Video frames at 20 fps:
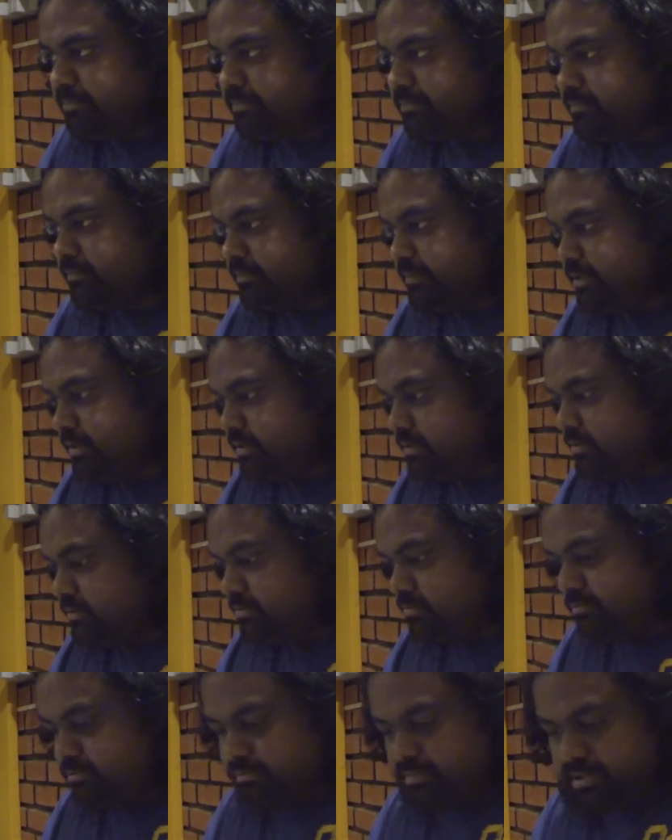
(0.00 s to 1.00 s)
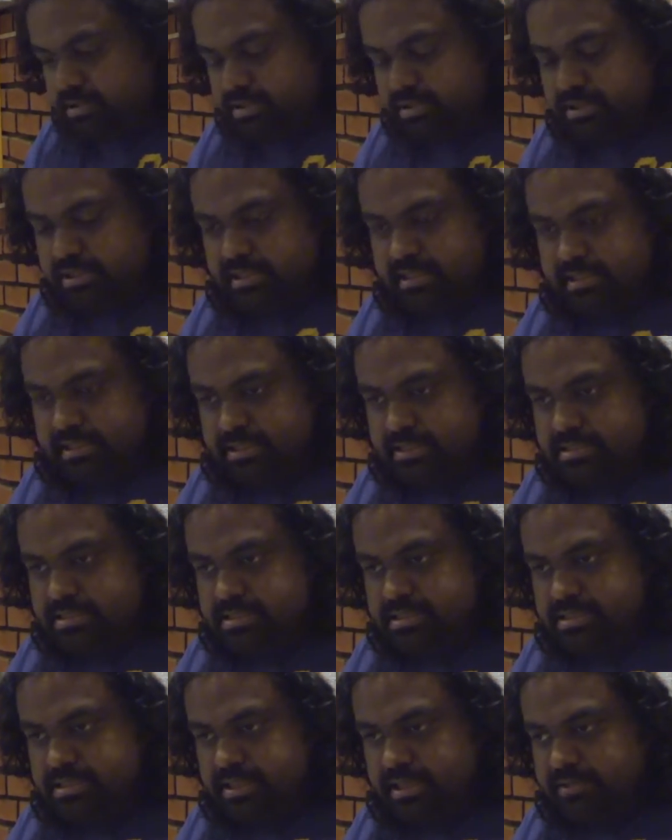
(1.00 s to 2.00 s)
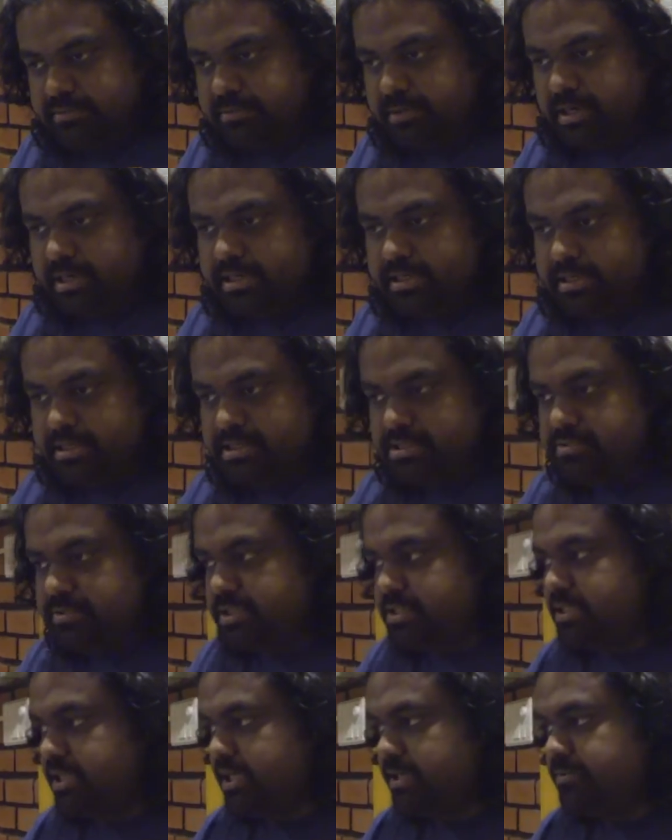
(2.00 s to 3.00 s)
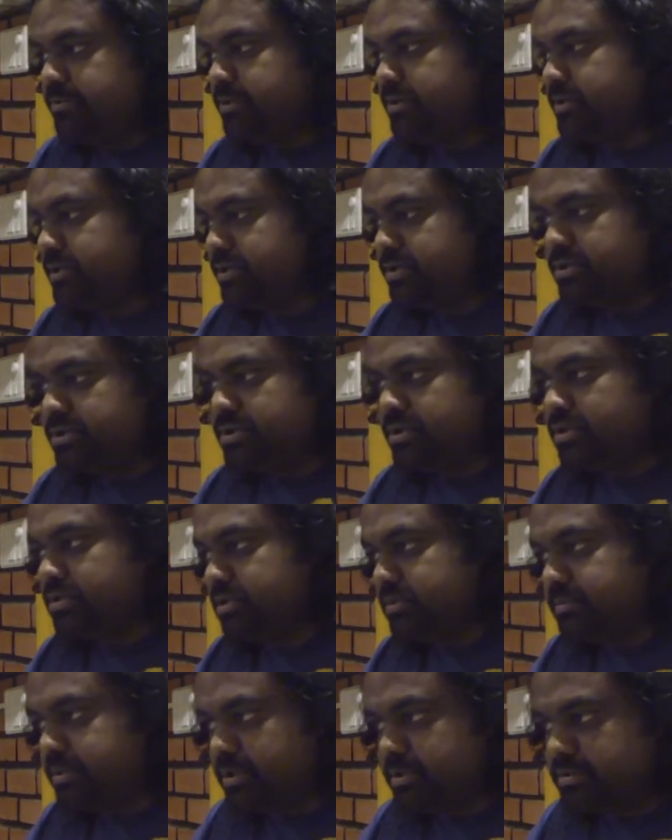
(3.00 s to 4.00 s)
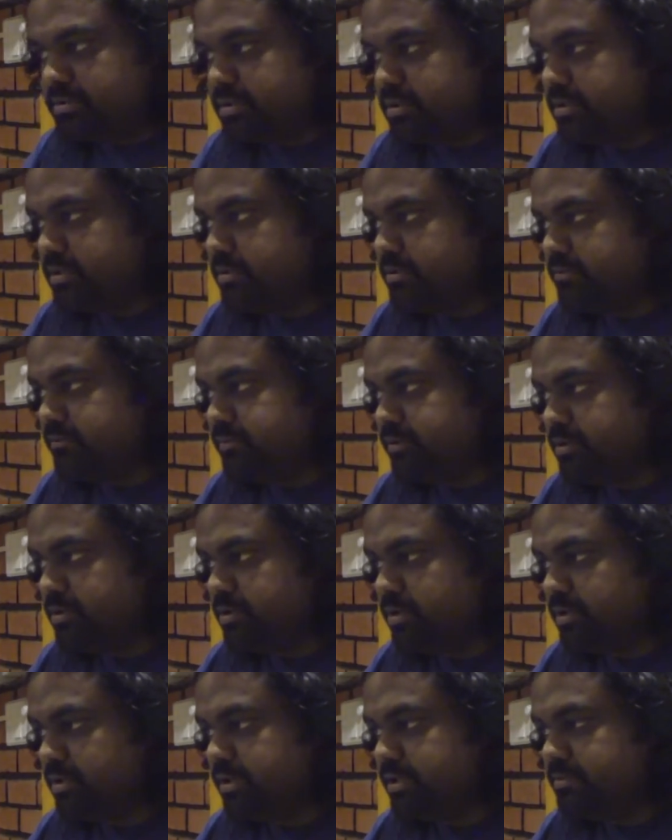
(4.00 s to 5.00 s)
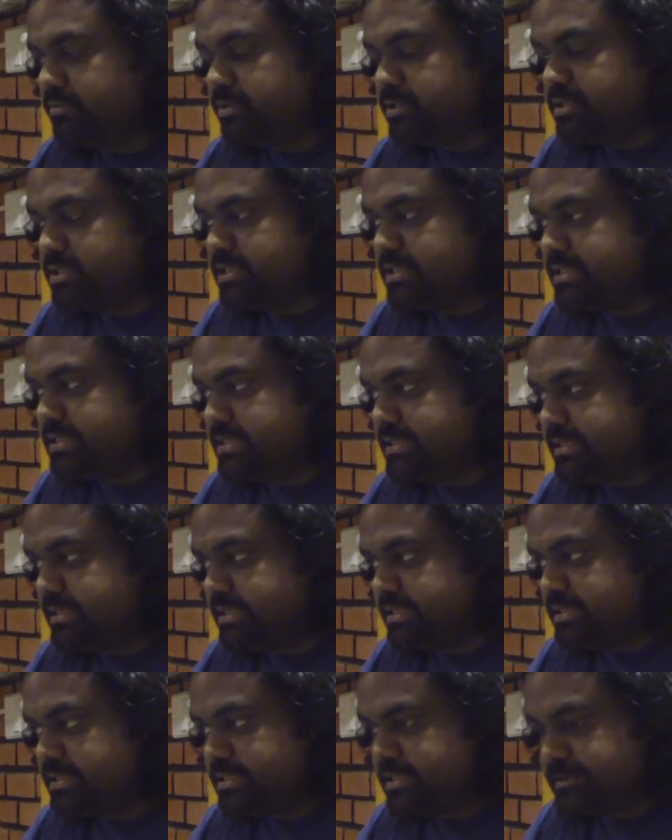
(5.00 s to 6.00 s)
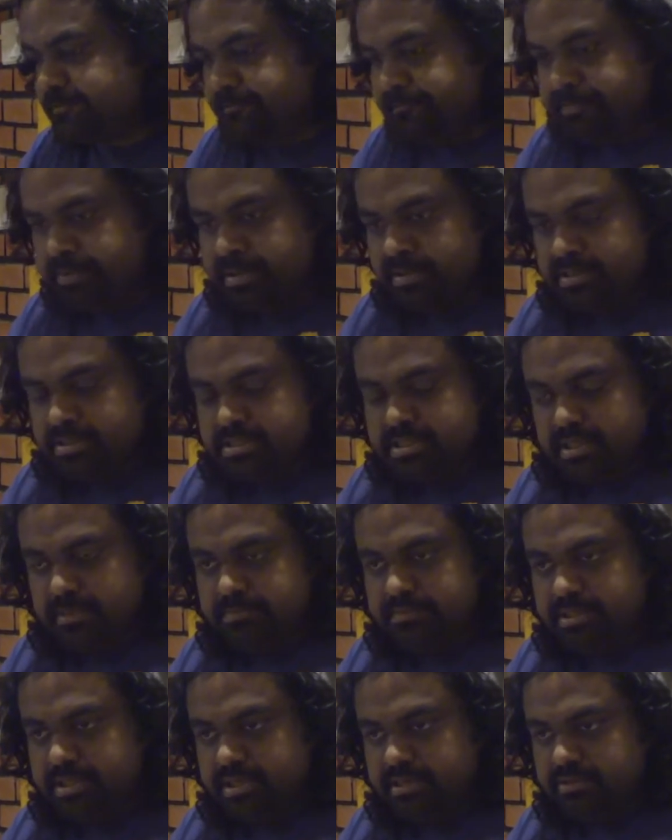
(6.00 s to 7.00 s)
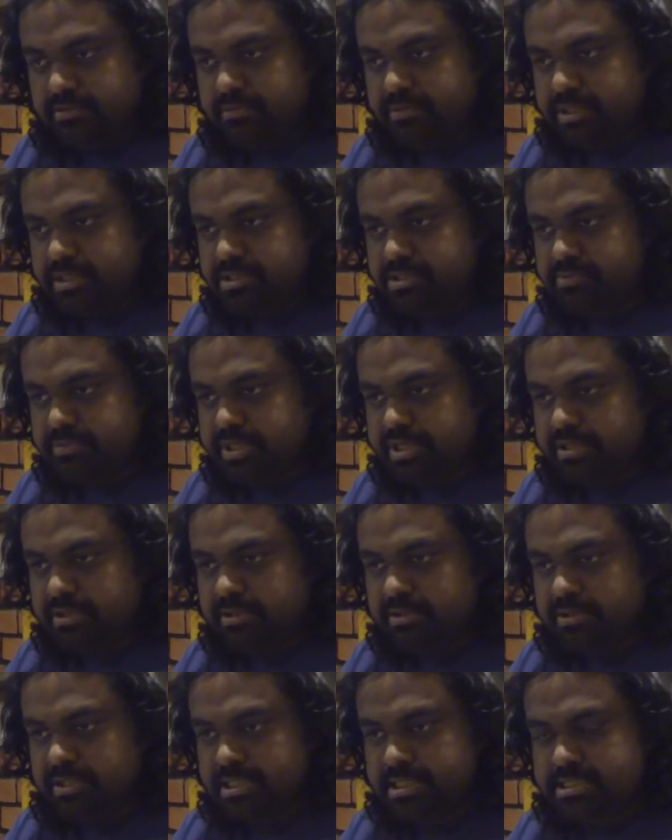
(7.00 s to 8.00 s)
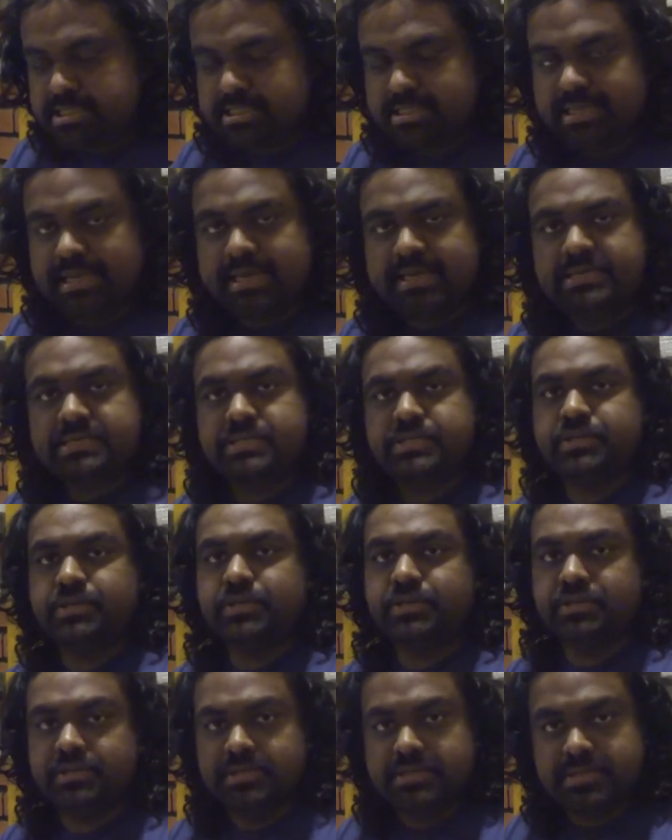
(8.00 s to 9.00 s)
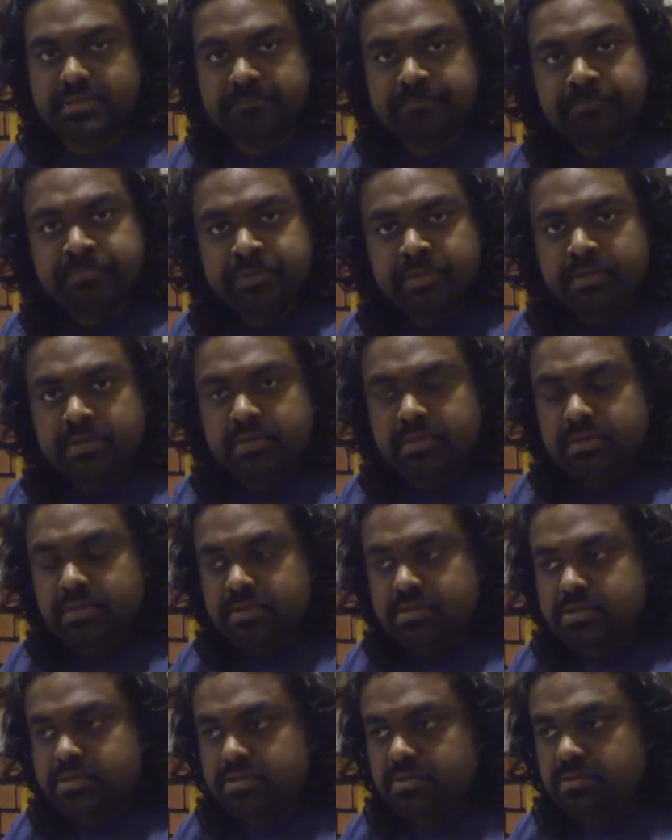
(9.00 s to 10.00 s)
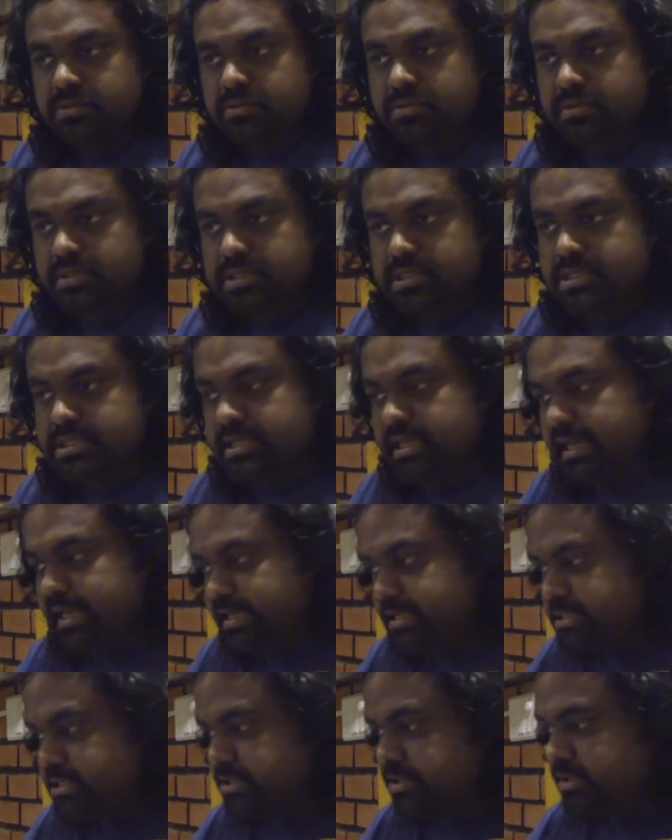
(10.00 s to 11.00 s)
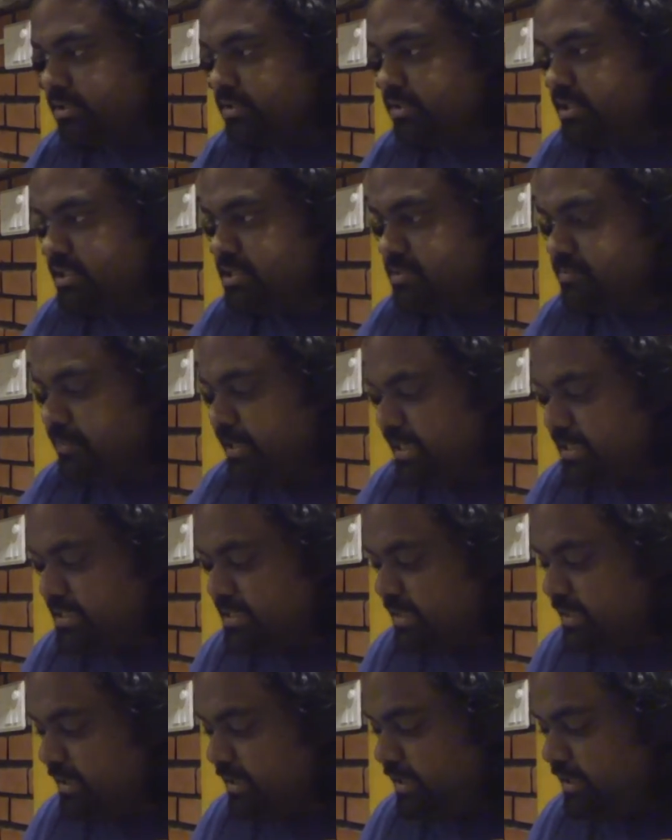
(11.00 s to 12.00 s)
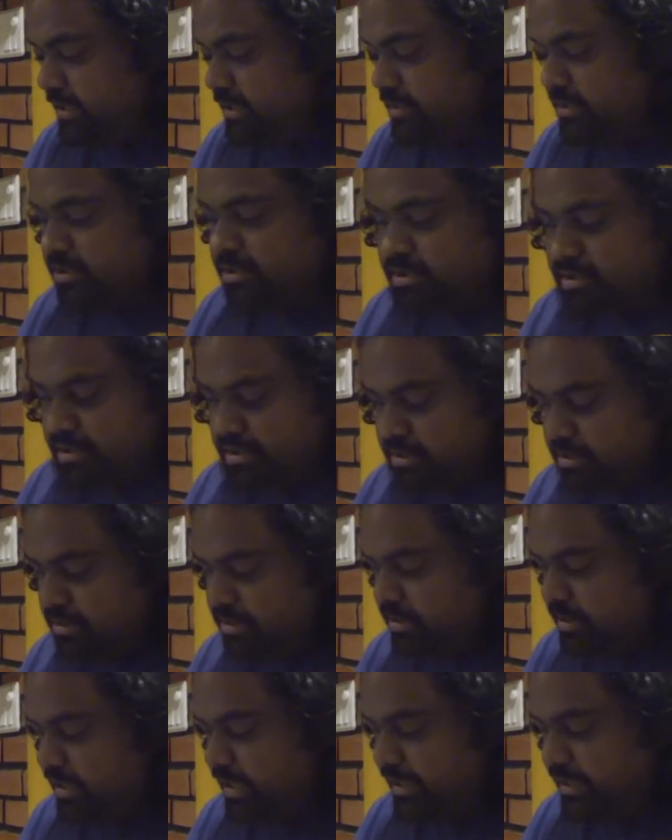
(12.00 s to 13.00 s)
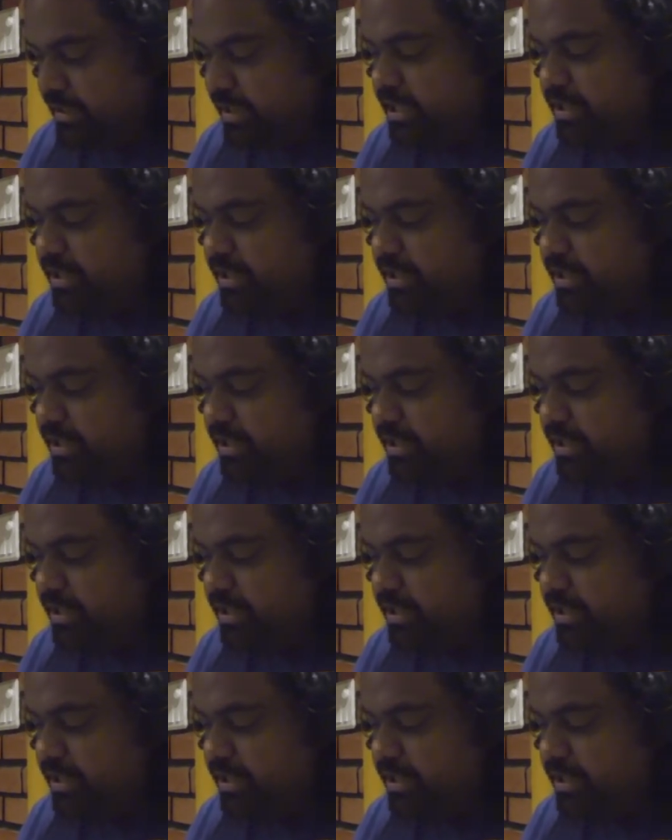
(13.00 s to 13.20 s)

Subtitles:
the last advantage which I wanted to talk about for chord inversions is something which we know as slash chords. So a slash chord is basically a chord like D